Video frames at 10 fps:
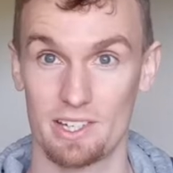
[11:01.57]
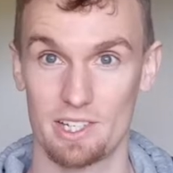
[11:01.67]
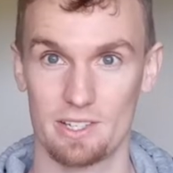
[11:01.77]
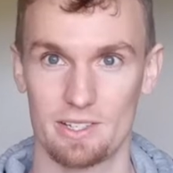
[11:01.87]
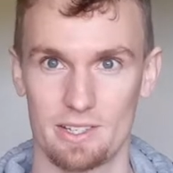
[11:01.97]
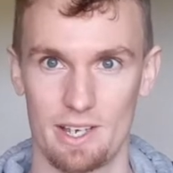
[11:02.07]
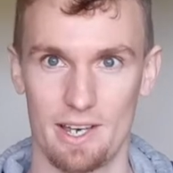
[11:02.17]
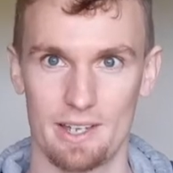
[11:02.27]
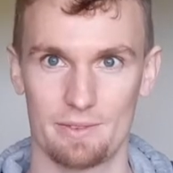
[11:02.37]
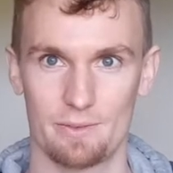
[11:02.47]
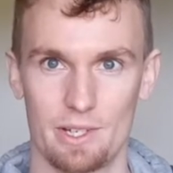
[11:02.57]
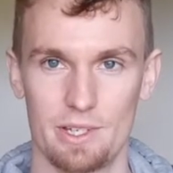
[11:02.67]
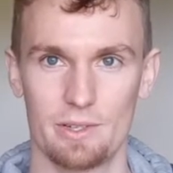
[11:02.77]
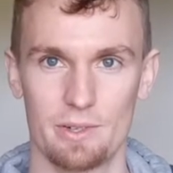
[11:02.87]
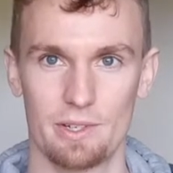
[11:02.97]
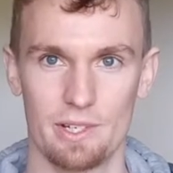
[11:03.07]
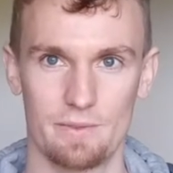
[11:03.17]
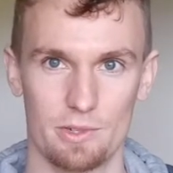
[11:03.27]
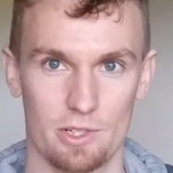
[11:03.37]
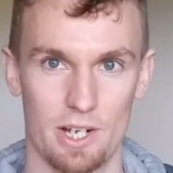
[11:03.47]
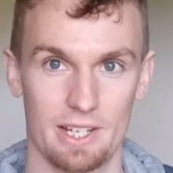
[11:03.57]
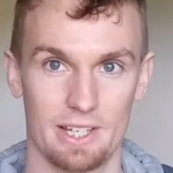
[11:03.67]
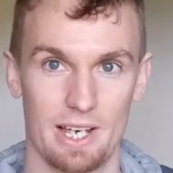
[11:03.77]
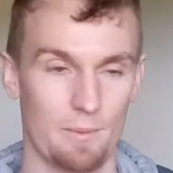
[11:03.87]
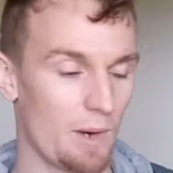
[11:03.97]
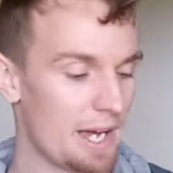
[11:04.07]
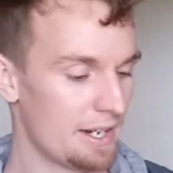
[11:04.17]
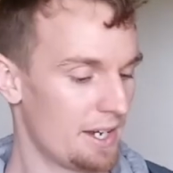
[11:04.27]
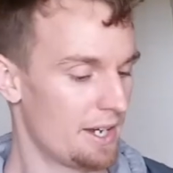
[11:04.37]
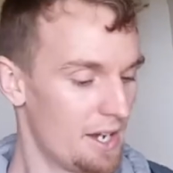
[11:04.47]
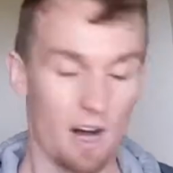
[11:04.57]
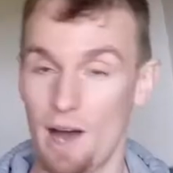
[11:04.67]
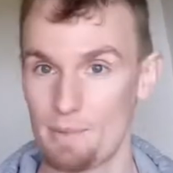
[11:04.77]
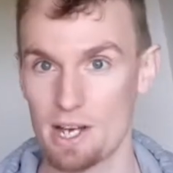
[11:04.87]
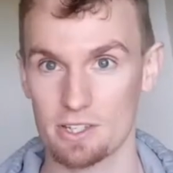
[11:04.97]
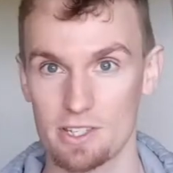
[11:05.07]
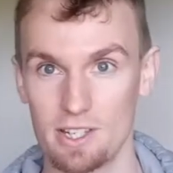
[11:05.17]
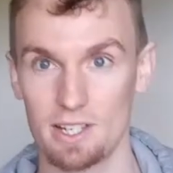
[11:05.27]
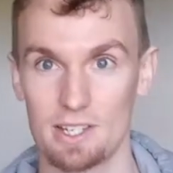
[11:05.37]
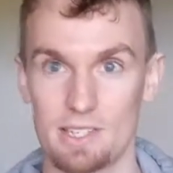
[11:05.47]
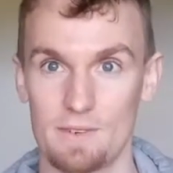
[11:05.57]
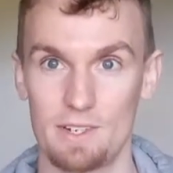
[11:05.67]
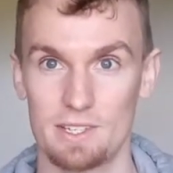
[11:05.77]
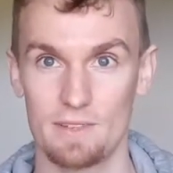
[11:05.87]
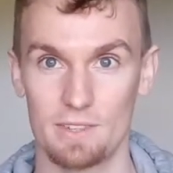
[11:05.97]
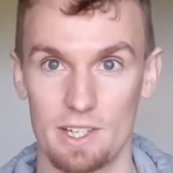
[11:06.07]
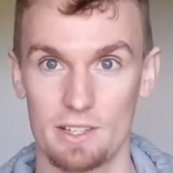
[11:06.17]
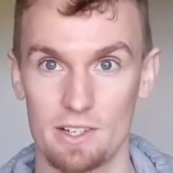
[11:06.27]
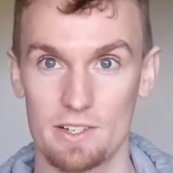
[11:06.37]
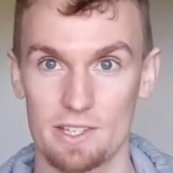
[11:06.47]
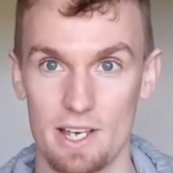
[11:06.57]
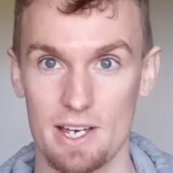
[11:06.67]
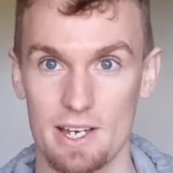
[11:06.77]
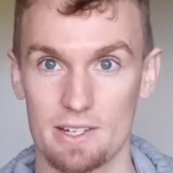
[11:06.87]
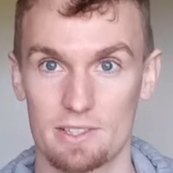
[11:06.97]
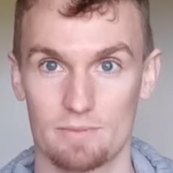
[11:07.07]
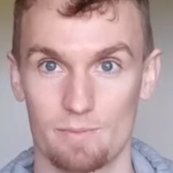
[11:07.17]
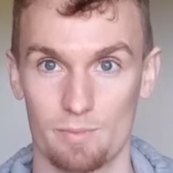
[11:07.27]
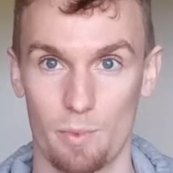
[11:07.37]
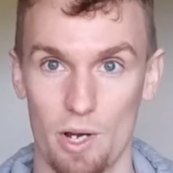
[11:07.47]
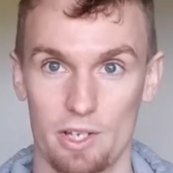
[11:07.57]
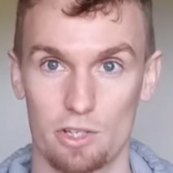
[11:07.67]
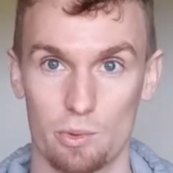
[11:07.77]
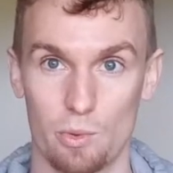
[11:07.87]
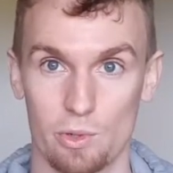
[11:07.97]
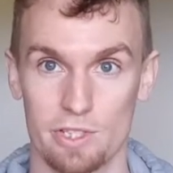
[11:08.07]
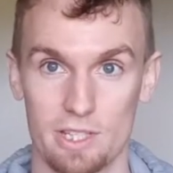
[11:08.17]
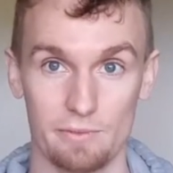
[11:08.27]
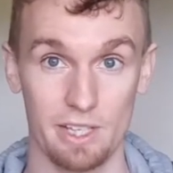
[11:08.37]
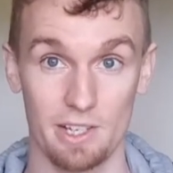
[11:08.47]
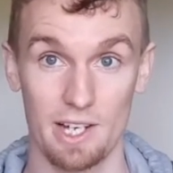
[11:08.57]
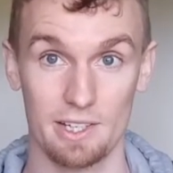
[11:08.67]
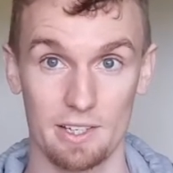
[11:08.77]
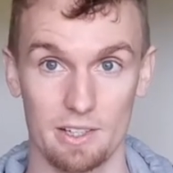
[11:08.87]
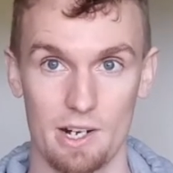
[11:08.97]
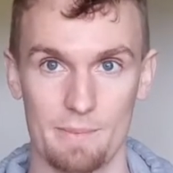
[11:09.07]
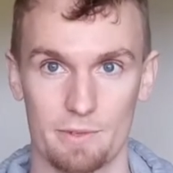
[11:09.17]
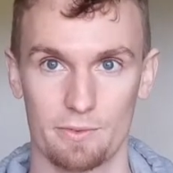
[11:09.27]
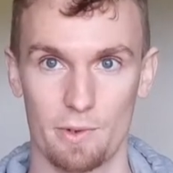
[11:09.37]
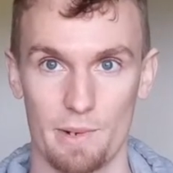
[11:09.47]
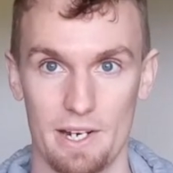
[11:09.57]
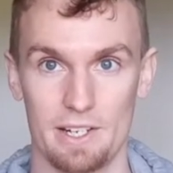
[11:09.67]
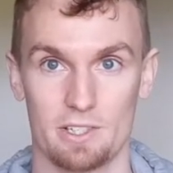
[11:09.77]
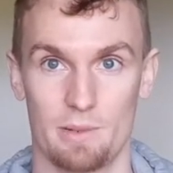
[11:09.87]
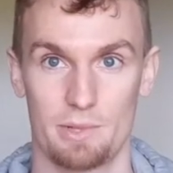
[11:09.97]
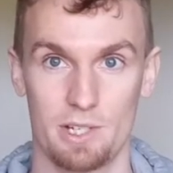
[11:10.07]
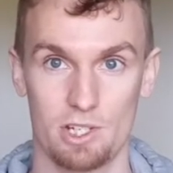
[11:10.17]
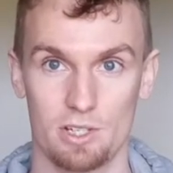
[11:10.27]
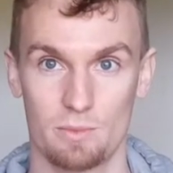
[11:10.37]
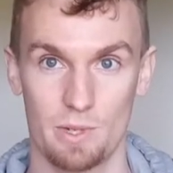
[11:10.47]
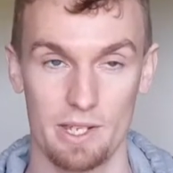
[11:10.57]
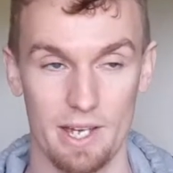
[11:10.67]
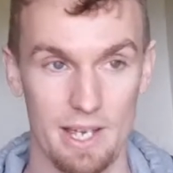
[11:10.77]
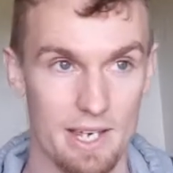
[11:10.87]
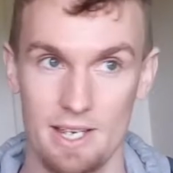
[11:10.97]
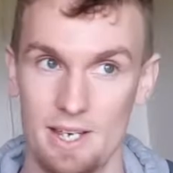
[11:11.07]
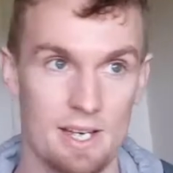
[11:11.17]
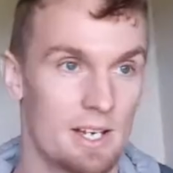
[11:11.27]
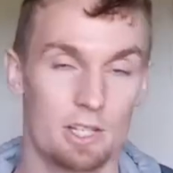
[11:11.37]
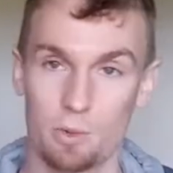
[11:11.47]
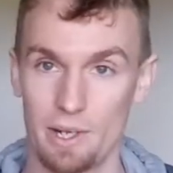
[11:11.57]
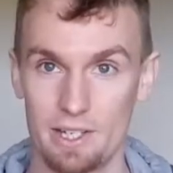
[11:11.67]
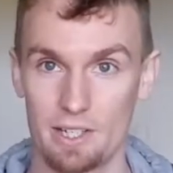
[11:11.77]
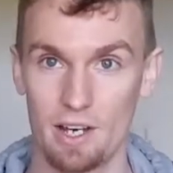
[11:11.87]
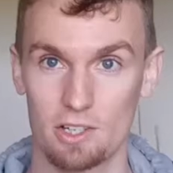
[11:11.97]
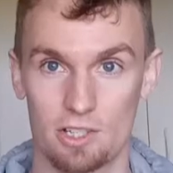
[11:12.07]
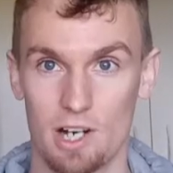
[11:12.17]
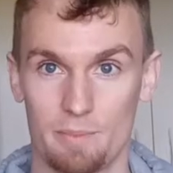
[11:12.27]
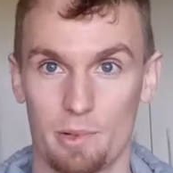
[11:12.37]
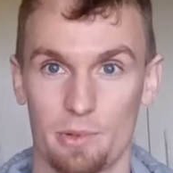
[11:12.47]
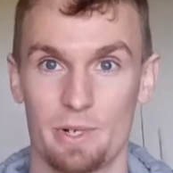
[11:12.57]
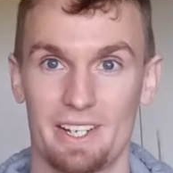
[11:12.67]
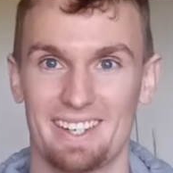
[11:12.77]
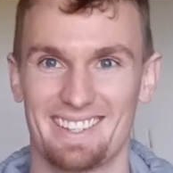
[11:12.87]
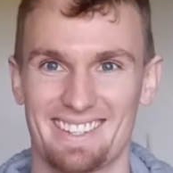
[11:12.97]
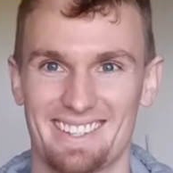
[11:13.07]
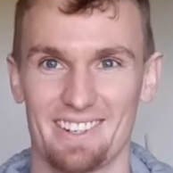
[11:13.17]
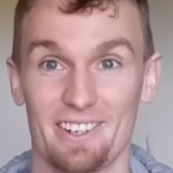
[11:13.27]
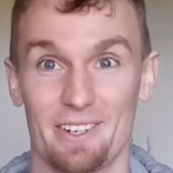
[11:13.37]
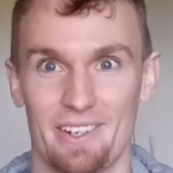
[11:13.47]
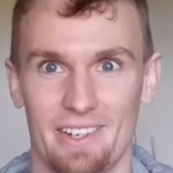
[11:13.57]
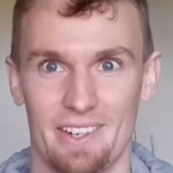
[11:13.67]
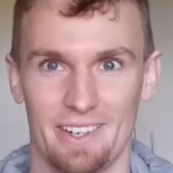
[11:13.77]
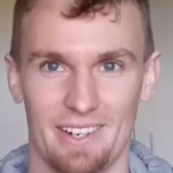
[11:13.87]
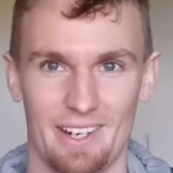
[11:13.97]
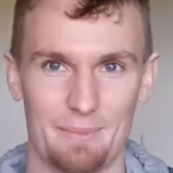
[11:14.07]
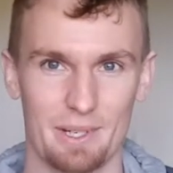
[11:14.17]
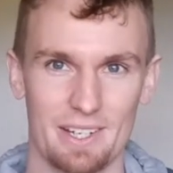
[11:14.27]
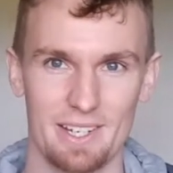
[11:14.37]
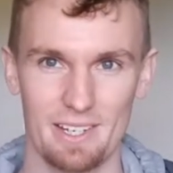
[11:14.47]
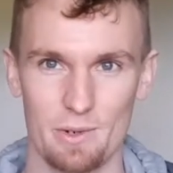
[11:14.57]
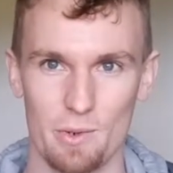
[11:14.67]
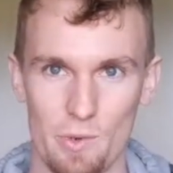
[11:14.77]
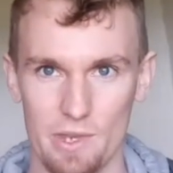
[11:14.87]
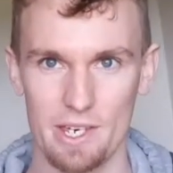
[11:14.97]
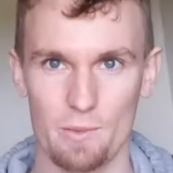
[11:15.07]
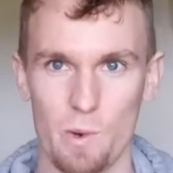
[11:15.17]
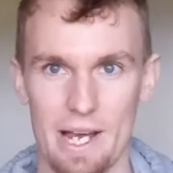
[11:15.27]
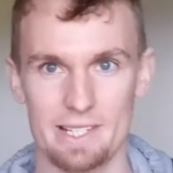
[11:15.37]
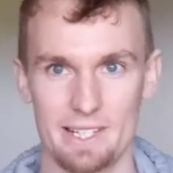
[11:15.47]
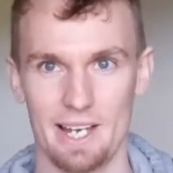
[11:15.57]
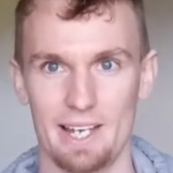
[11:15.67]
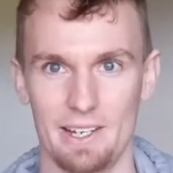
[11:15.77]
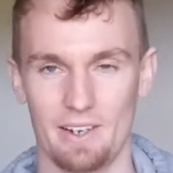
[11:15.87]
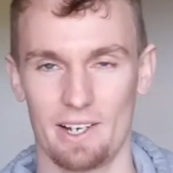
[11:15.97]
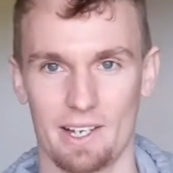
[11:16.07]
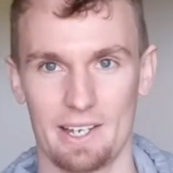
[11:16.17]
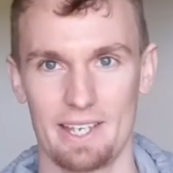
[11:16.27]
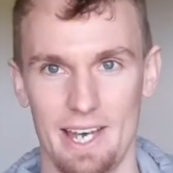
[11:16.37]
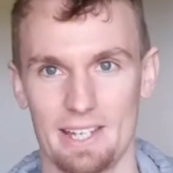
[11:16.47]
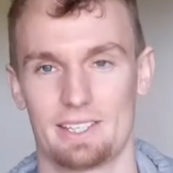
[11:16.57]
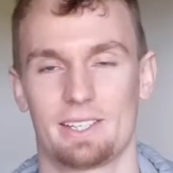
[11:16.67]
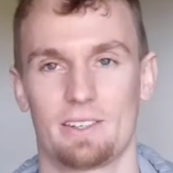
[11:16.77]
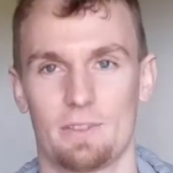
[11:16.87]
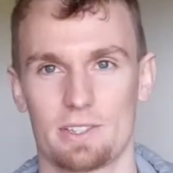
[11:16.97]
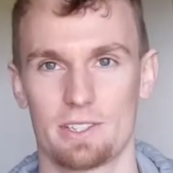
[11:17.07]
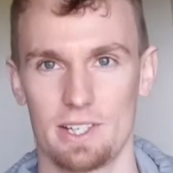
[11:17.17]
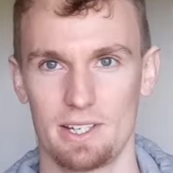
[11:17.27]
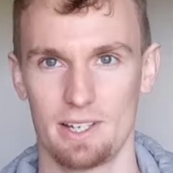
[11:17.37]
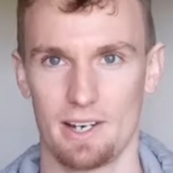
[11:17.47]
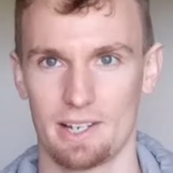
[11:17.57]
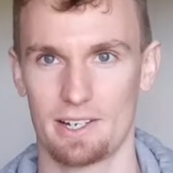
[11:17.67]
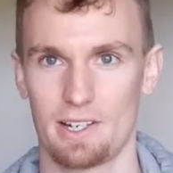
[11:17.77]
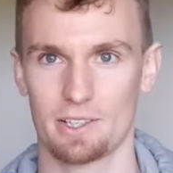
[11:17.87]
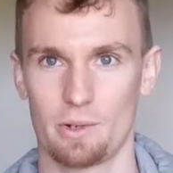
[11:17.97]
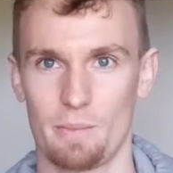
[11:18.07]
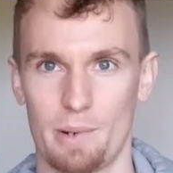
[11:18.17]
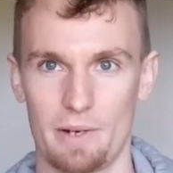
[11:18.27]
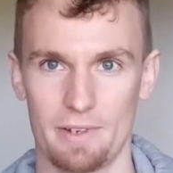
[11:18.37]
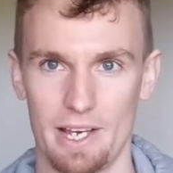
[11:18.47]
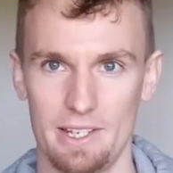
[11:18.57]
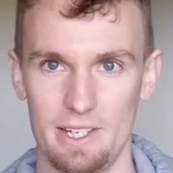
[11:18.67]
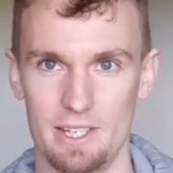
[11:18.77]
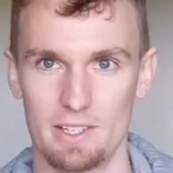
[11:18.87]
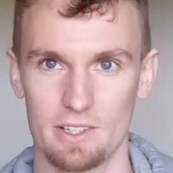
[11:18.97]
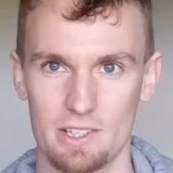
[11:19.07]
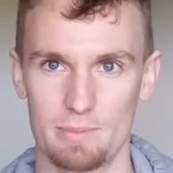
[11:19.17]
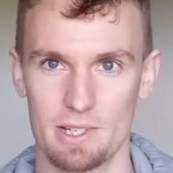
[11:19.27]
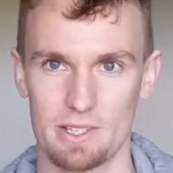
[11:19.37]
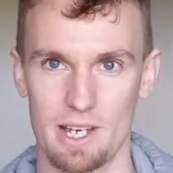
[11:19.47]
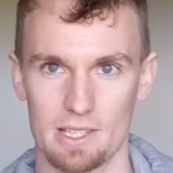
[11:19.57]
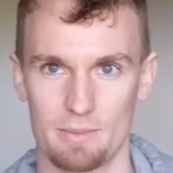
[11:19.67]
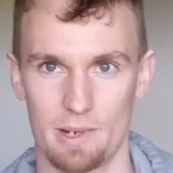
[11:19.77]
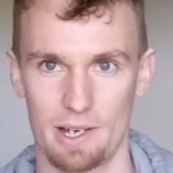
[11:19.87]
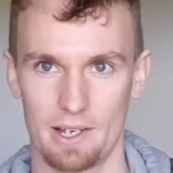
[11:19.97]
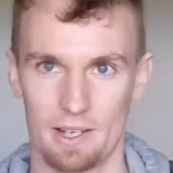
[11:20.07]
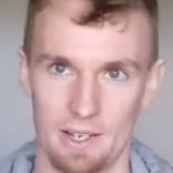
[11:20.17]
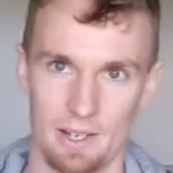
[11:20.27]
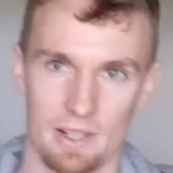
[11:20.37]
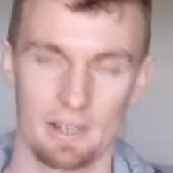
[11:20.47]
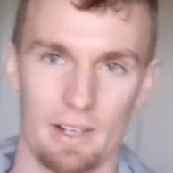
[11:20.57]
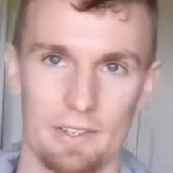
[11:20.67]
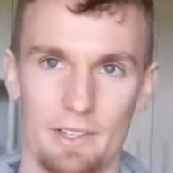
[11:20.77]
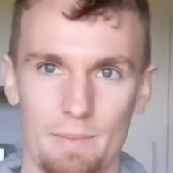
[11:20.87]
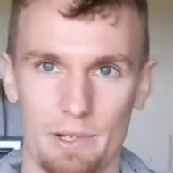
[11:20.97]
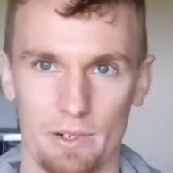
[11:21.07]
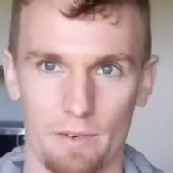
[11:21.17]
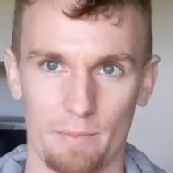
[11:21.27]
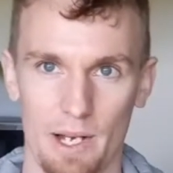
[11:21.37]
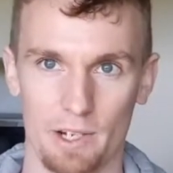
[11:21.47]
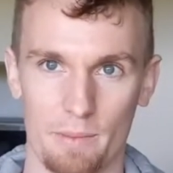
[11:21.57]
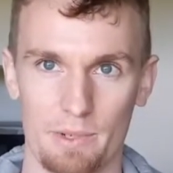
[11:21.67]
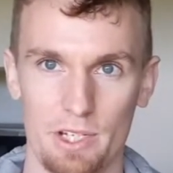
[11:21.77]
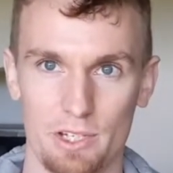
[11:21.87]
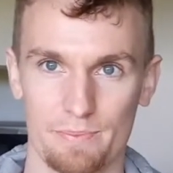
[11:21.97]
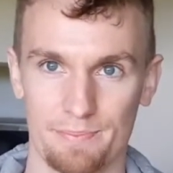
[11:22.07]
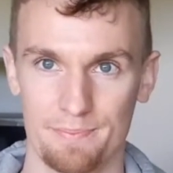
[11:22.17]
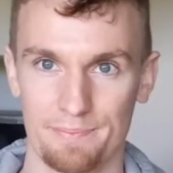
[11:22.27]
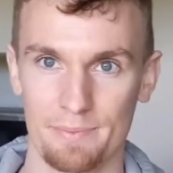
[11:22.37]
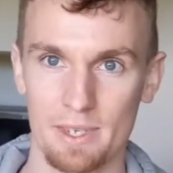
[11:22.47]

digested and really good if you're trying to gain weight. I'm now sitting at 77 kilos and working towards 79 kilograms for my next competition with a 20-ton truck pull. So I'm going to need all the weight gain I can get. Obviously I can't go above 80 kilos because that's my the limit of my competition.